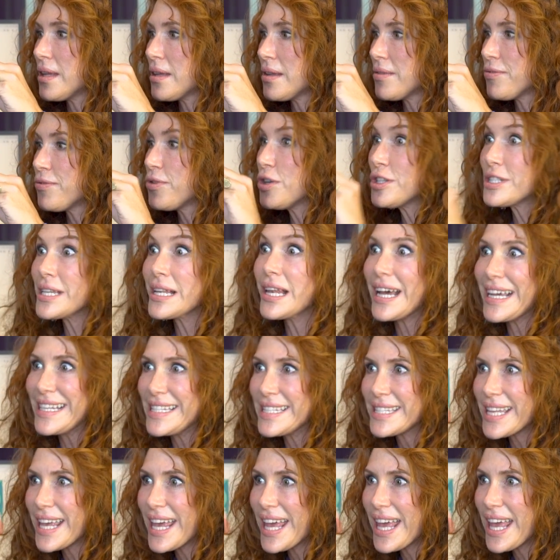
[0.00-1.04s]

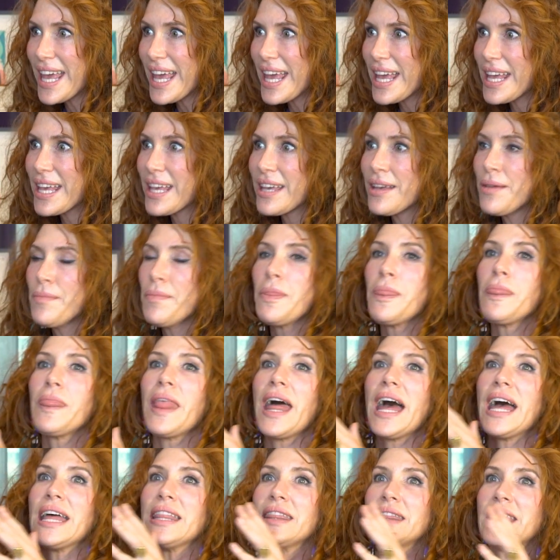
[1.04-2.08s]
fertilized egg,
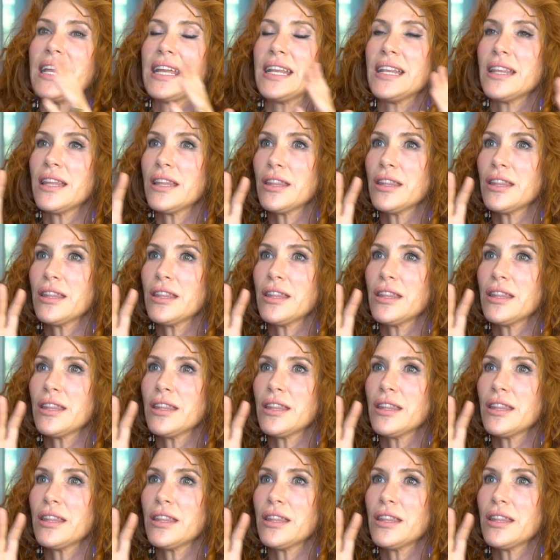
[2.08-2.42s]
and then